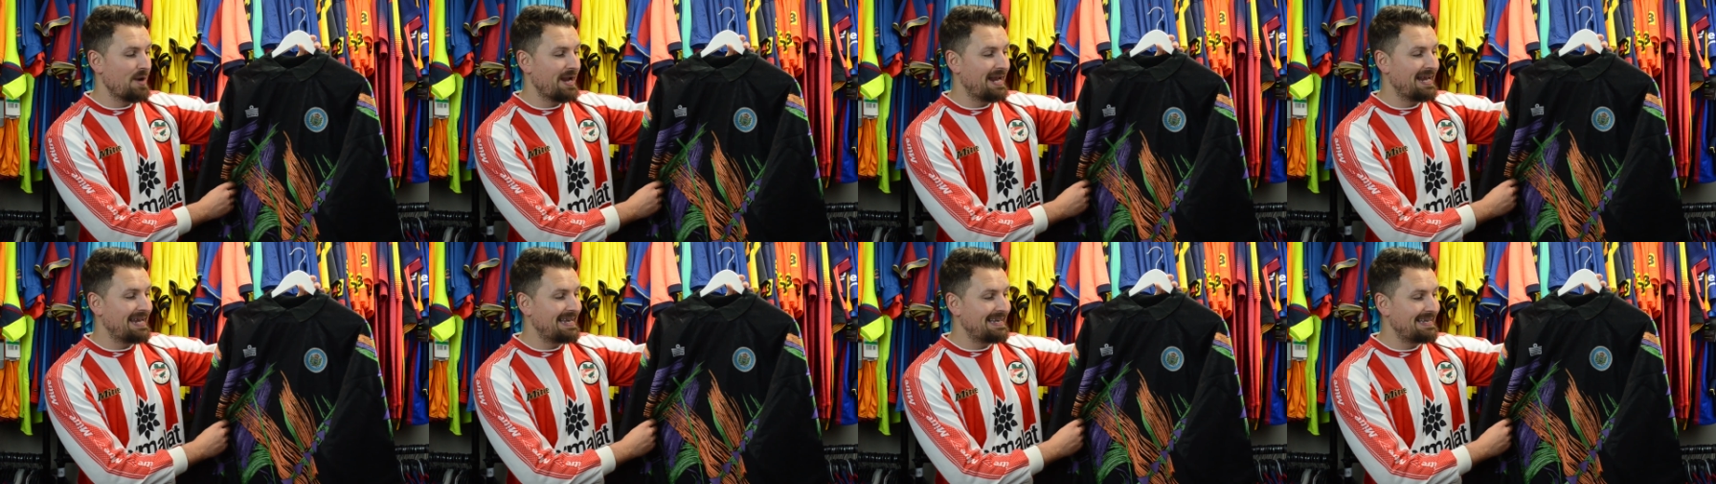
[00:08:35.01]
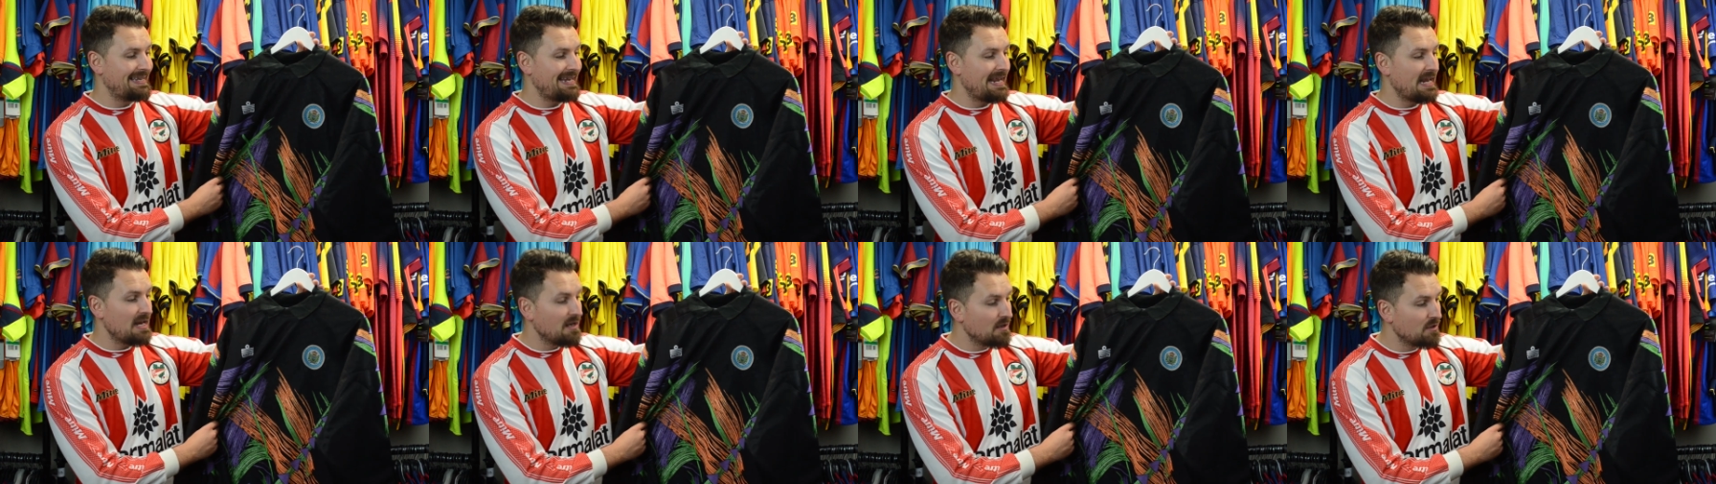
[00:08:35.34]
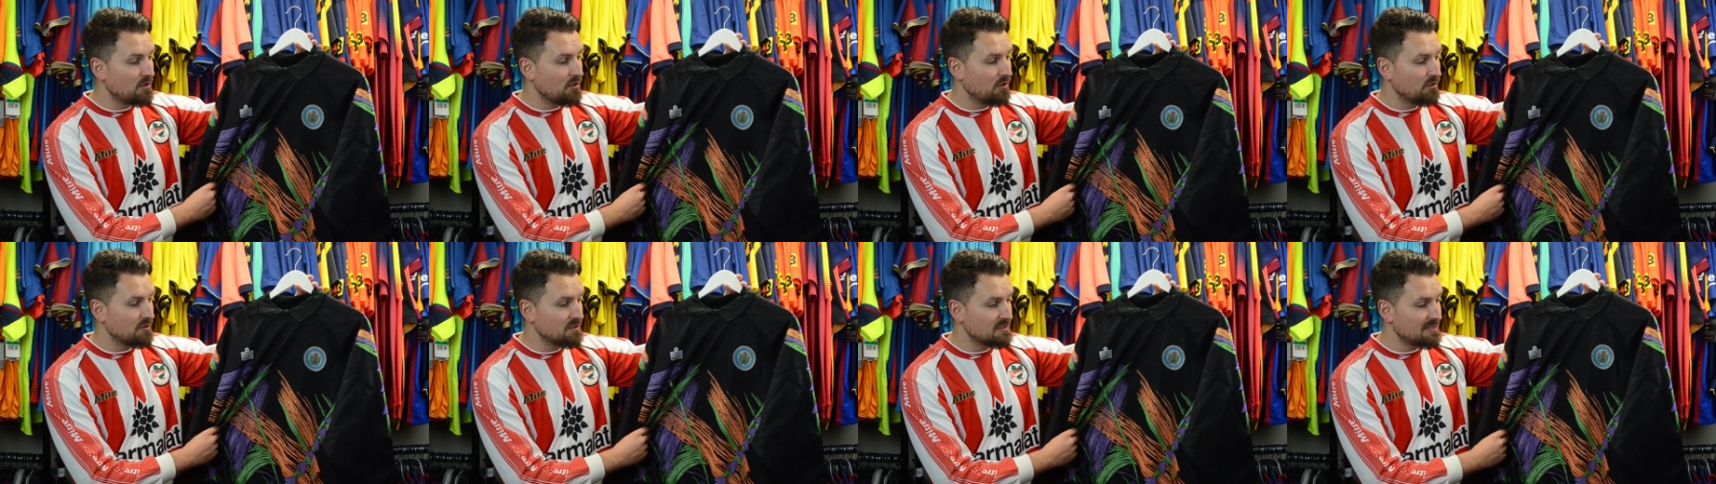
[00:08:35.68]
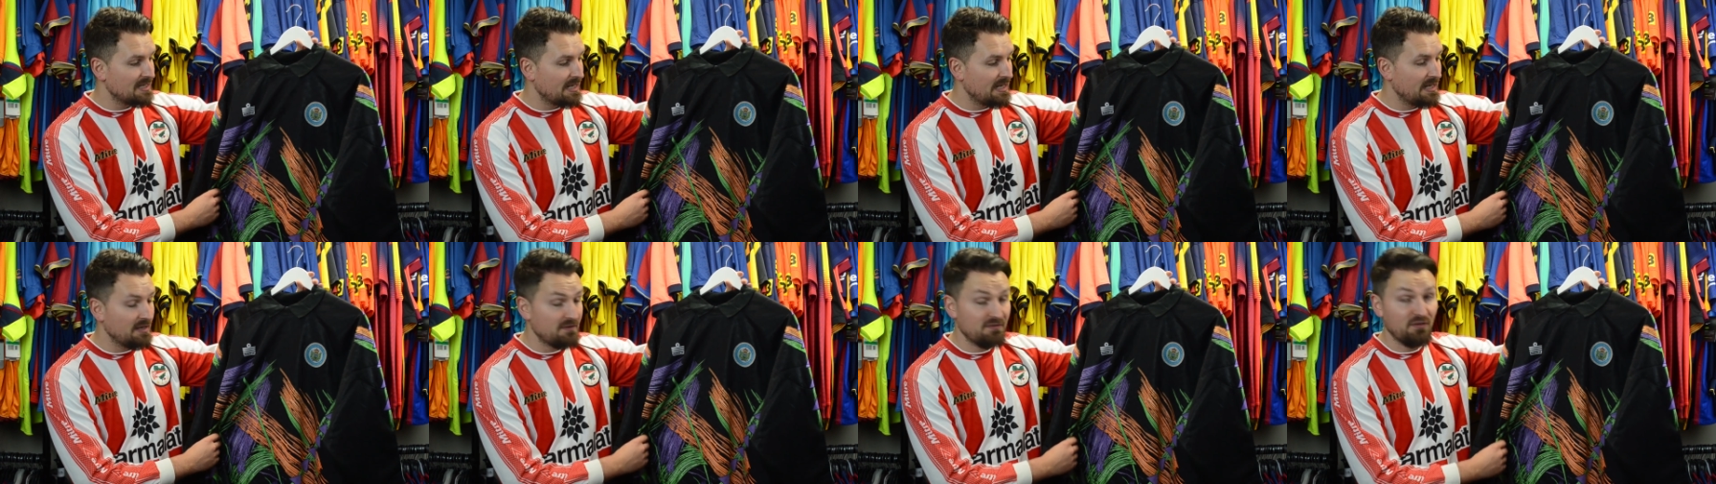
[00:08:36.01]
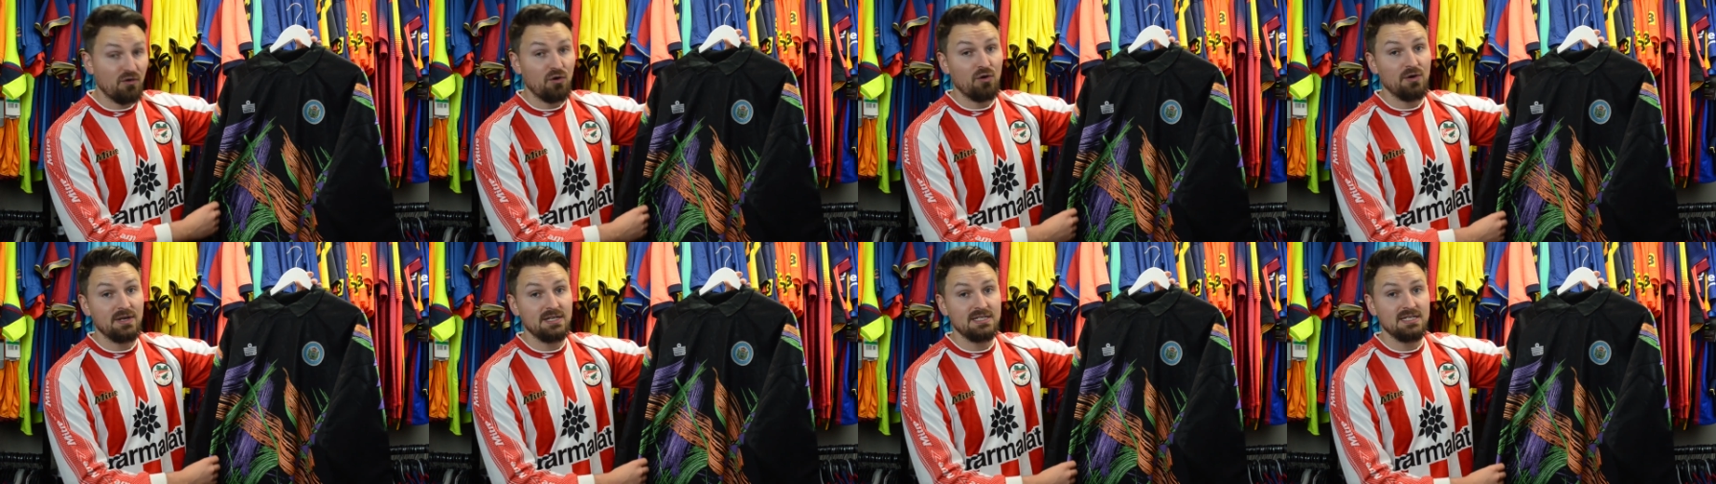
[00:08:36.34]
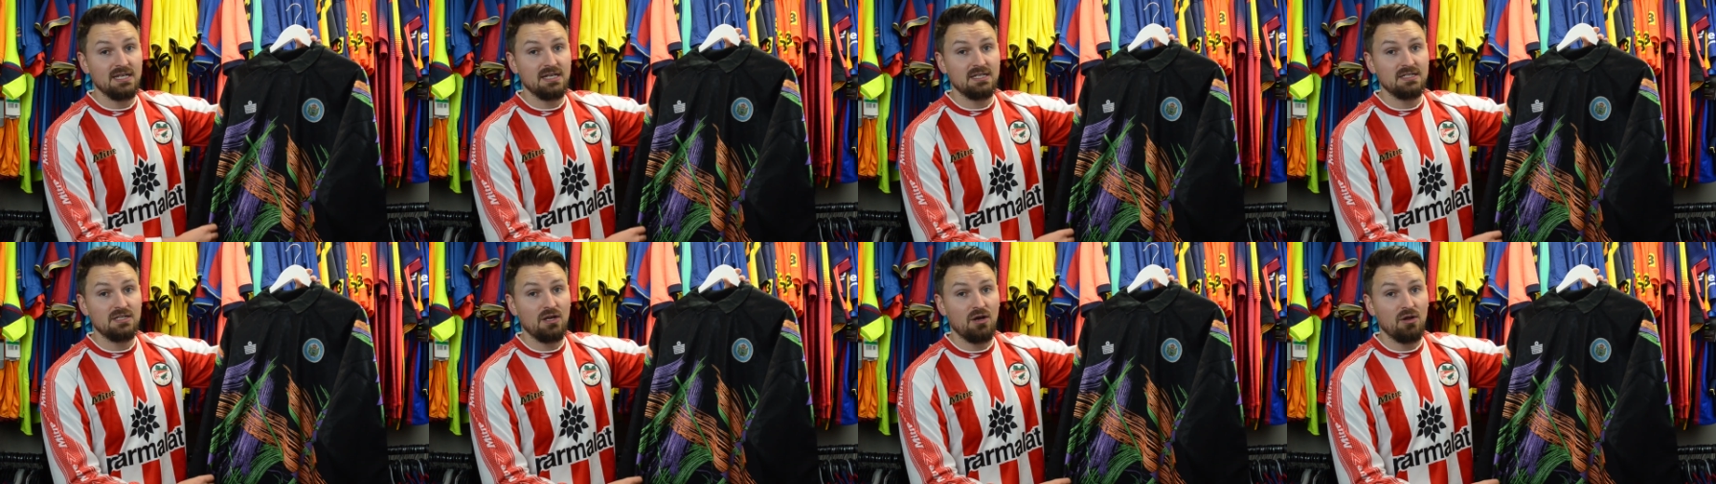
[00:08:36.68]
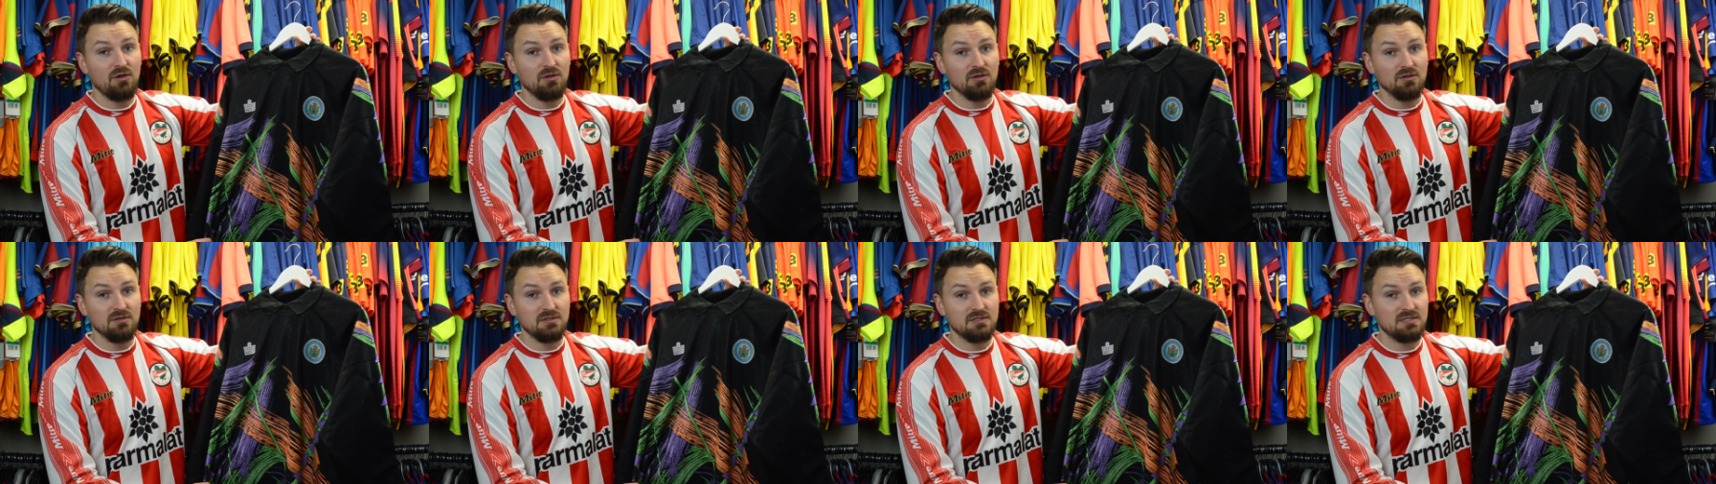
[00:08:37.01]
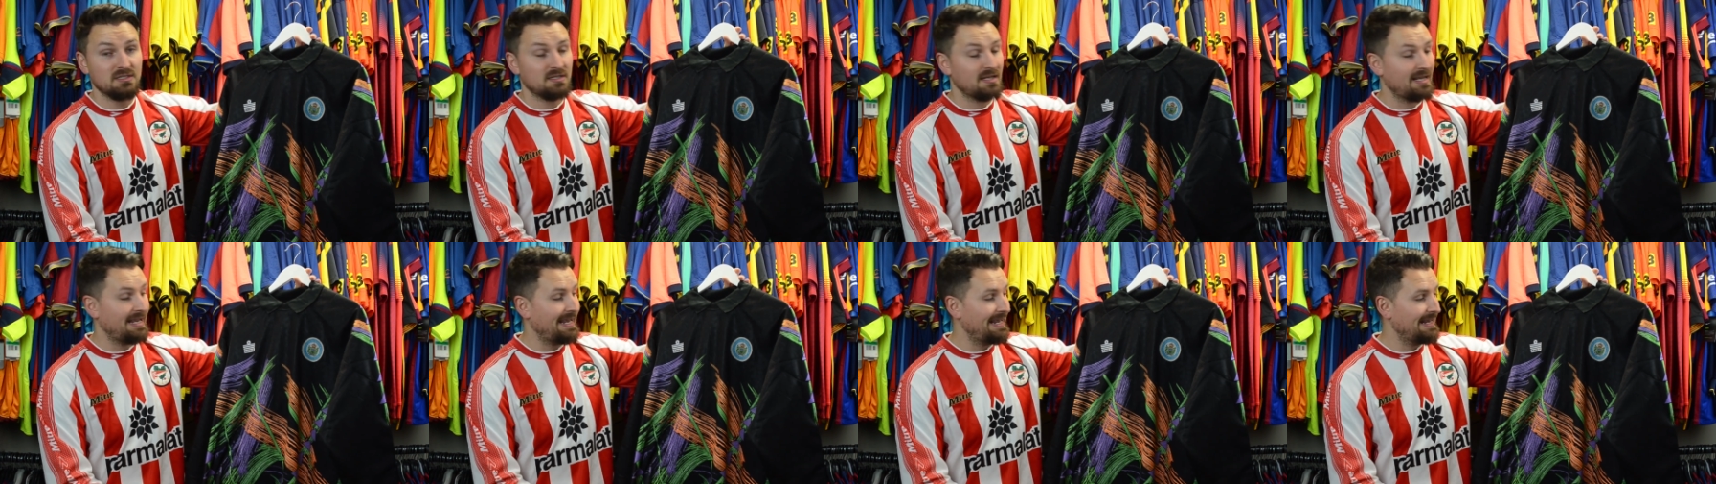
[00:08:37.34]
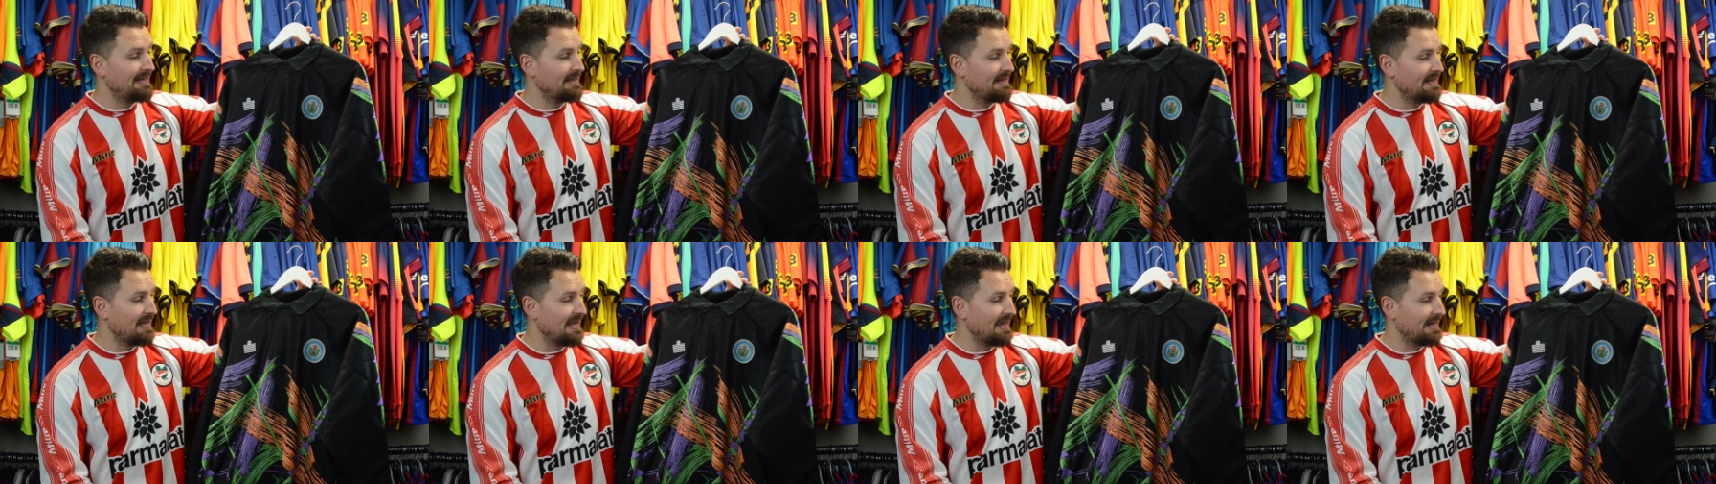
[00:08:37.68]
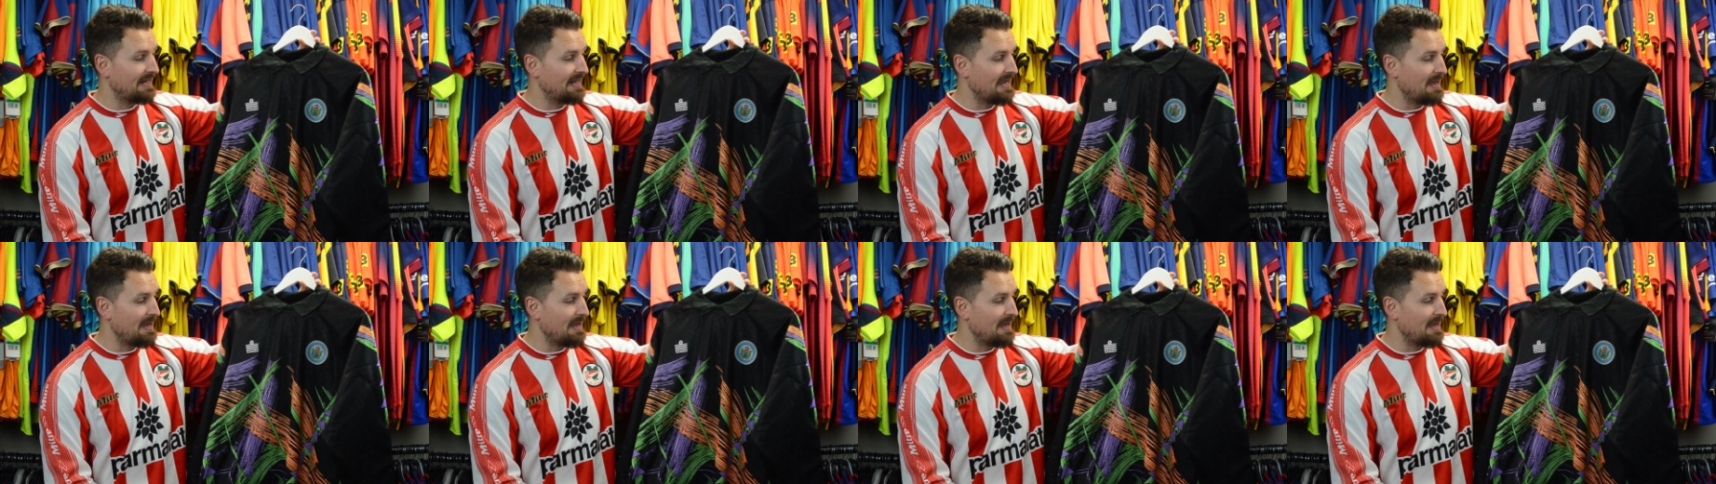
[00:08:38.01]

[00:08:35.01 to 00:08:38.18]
it did concede forty-six goals in that